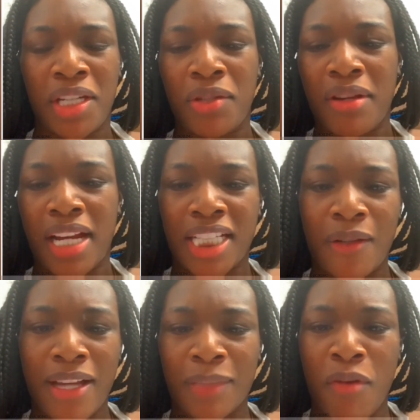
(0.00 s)
You can get your
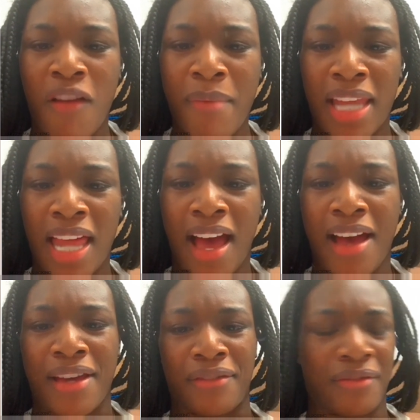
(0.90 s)
ass up off my
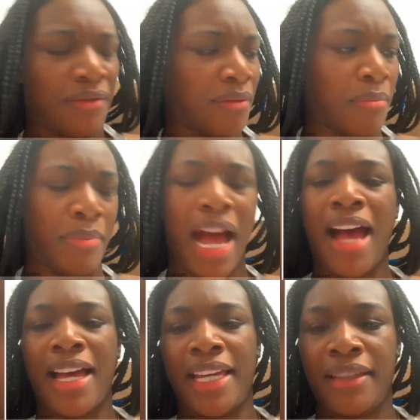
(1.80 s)
live.
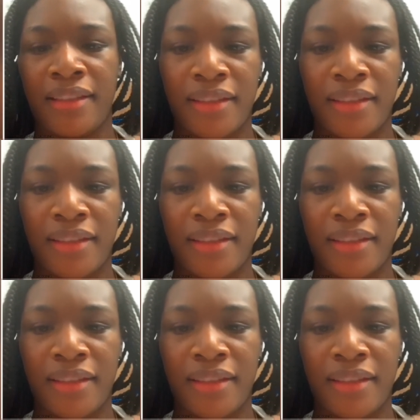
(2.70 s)
Bye.